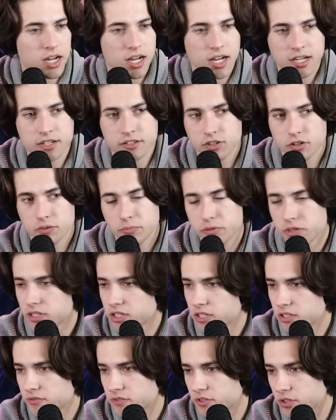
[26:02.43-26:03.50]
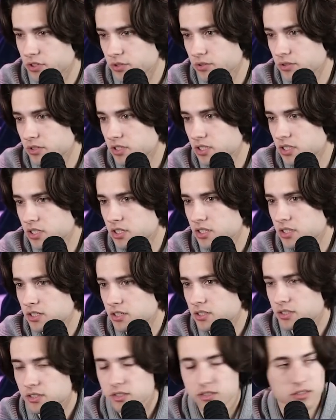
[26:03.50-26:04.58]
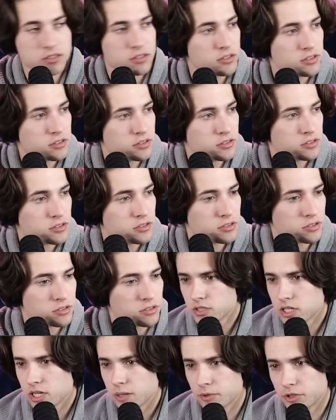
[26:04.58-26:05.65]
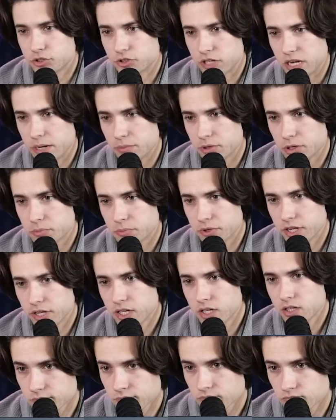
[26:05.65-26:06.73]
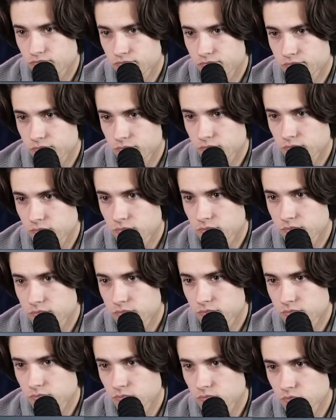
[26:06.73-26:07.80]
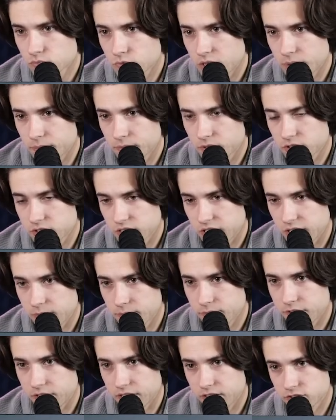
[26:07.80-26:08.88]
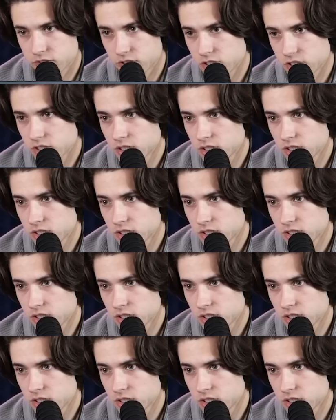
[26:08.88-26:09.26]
acknowledge the ground move that this Pokemon had. I'm gonna try Brick Break. Yep, because I am faster.